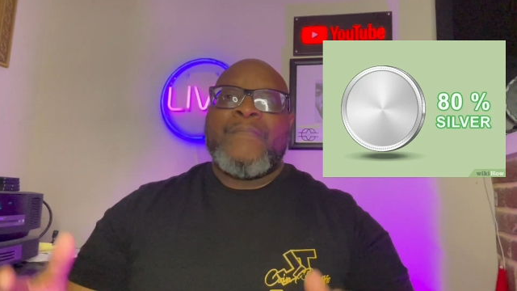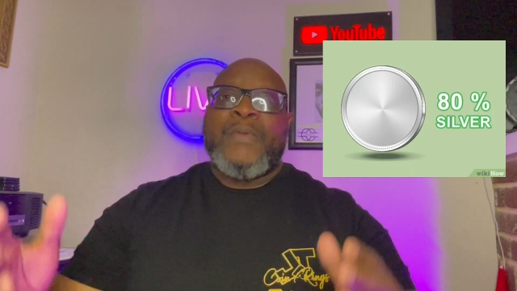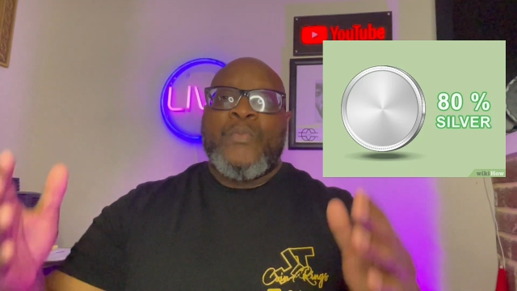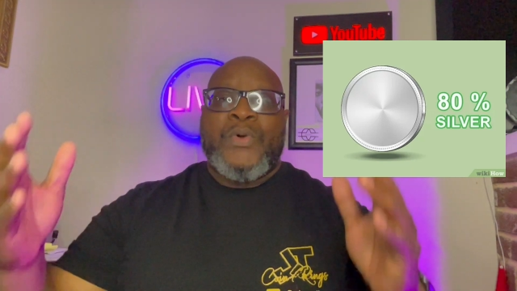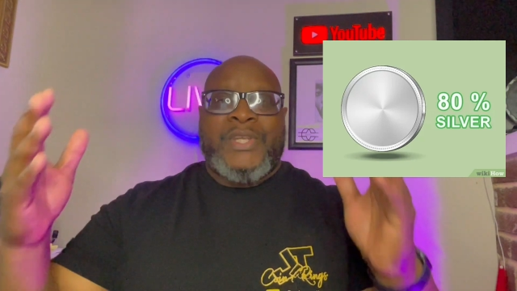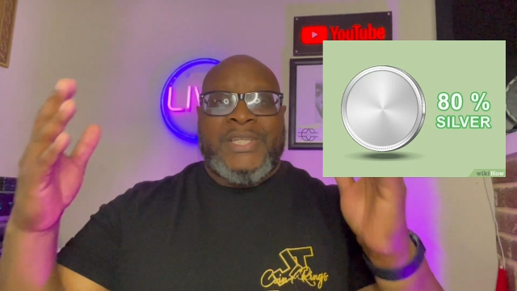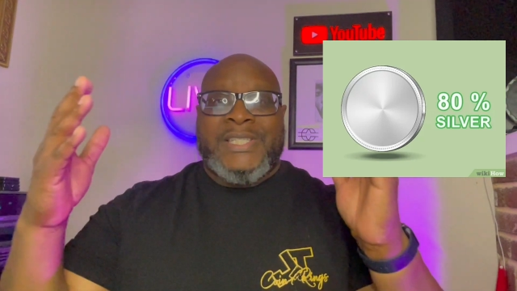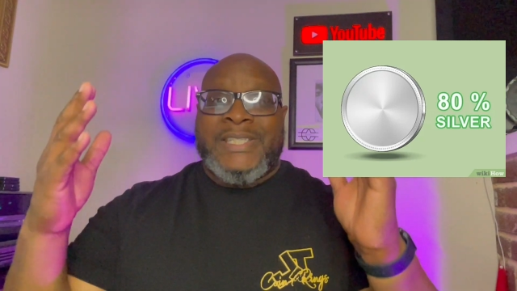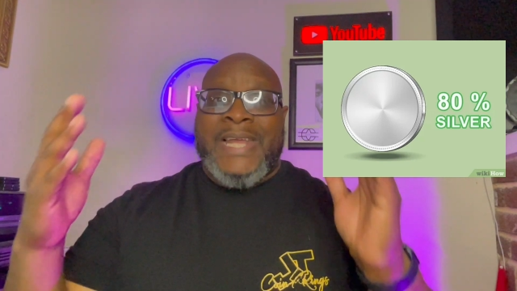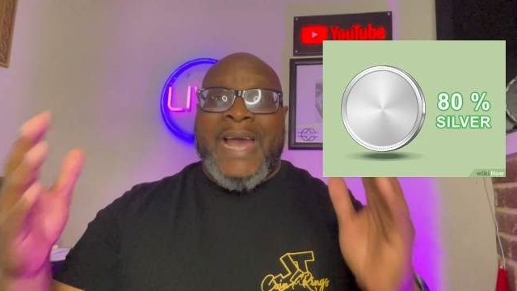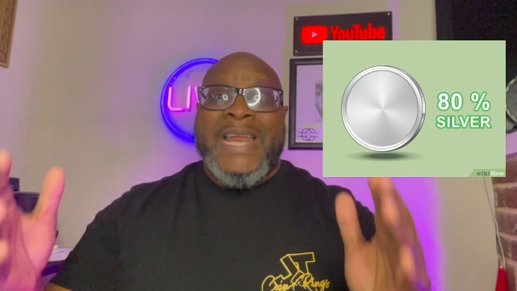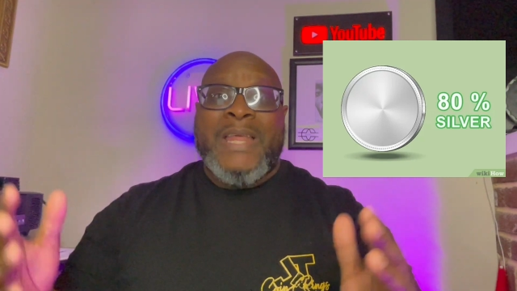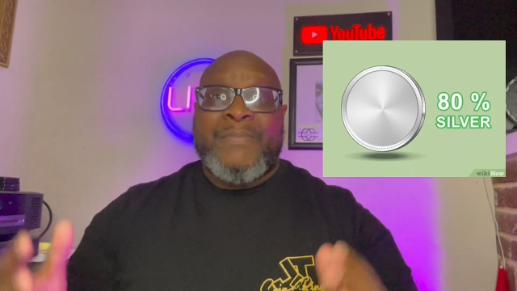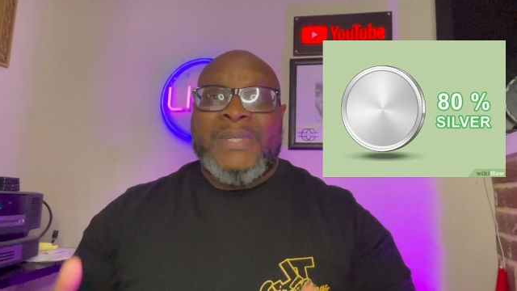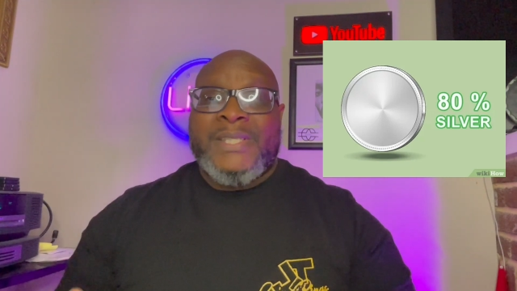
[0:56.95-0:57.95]
which is
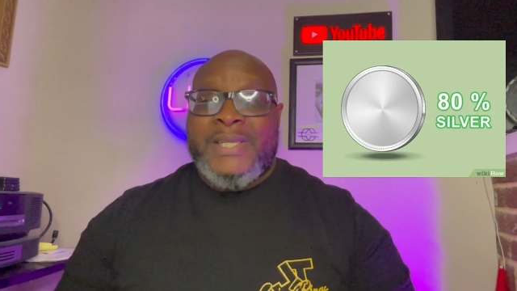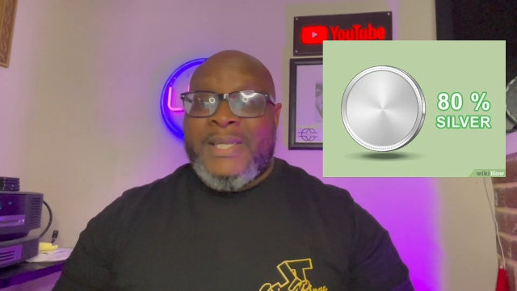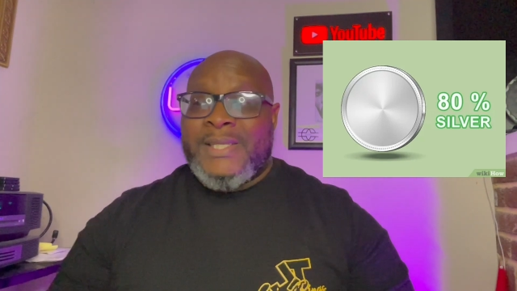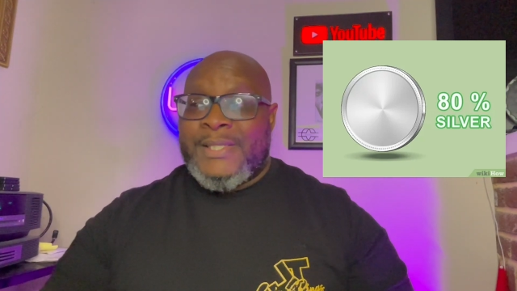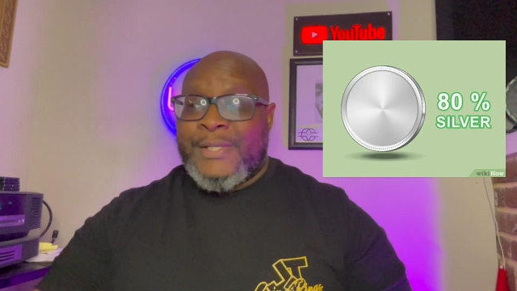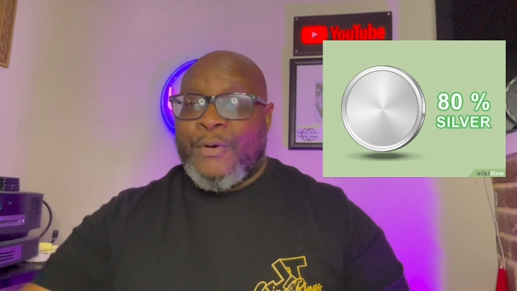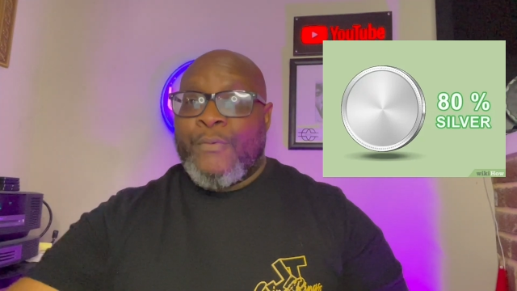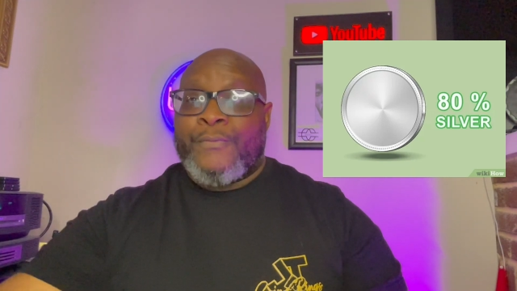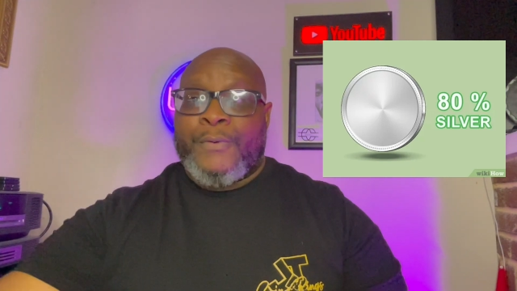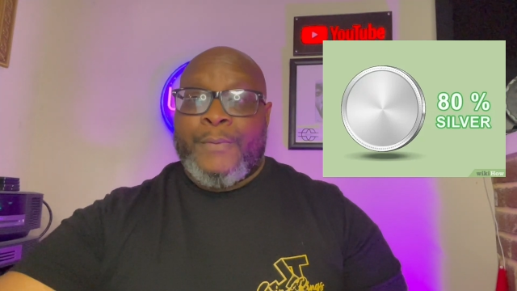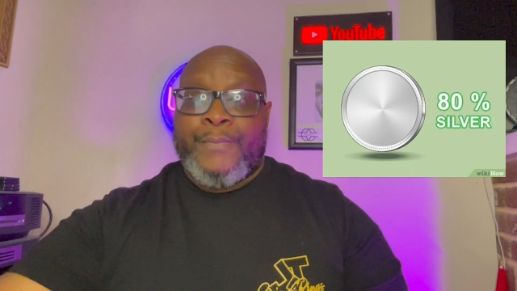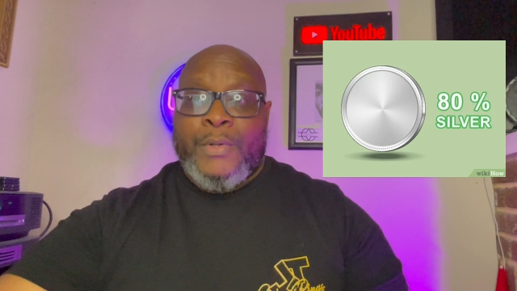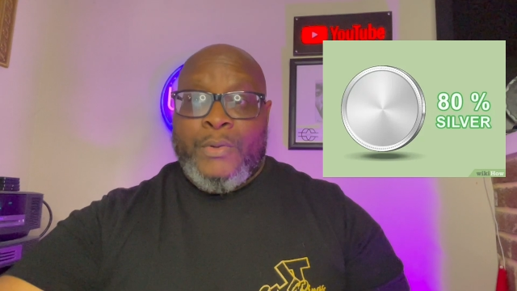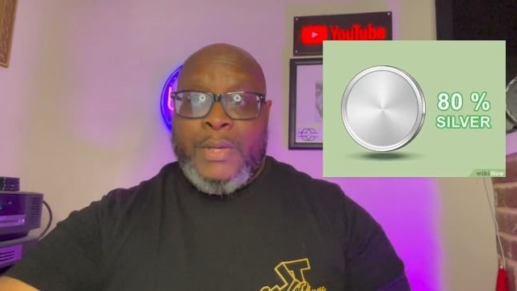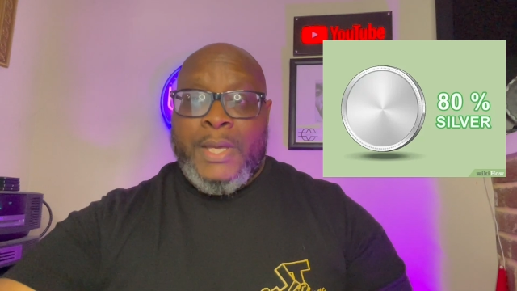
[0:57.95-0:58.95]
90% silver,
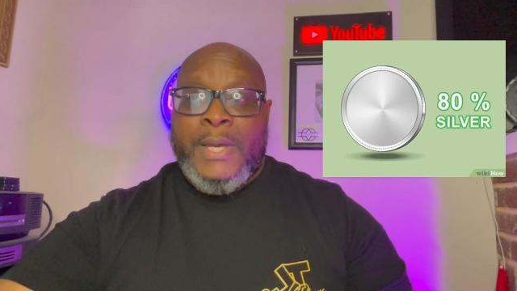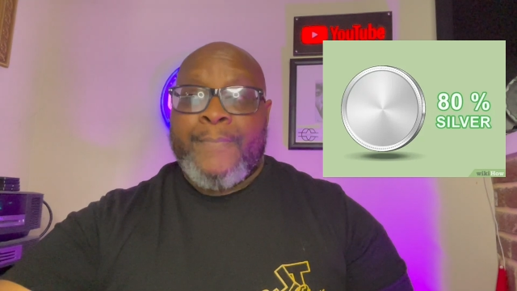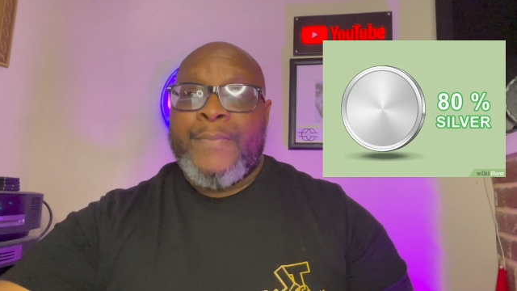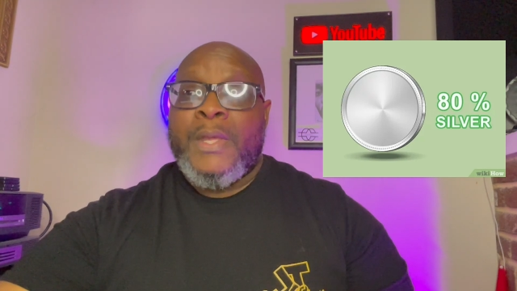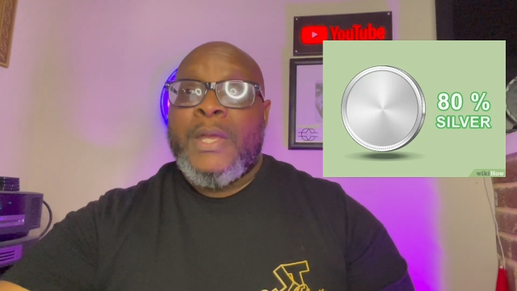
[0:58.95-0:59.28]
okay?